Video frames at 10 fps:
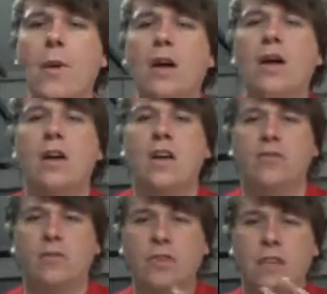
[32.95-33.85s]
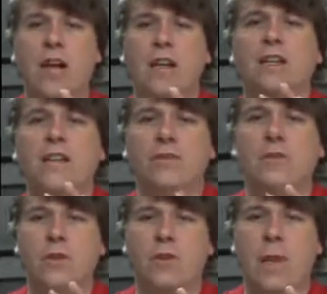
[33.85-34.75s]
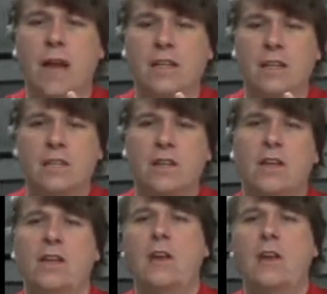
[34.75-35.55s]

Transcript: but it's from slightly different perspectives.